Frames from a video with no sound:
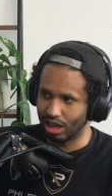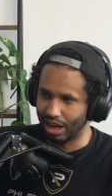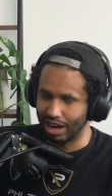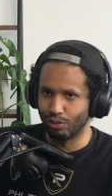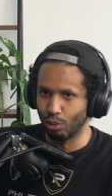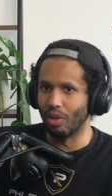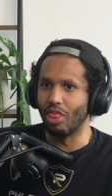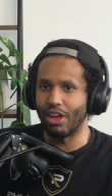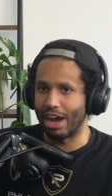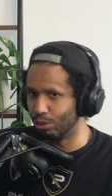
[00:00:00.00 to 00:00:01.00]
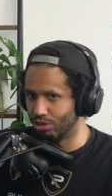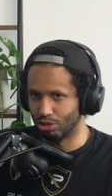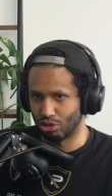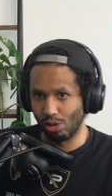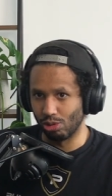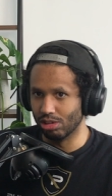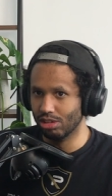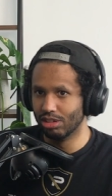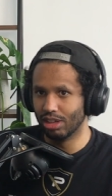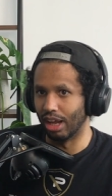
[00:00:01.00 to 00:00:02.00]
a level one thousand
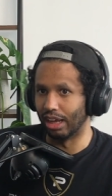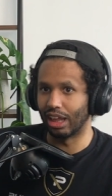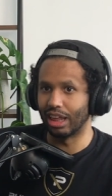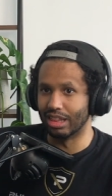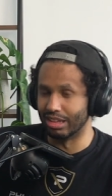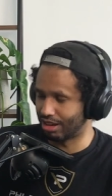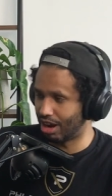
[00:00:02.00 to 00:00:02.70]
troll. Like this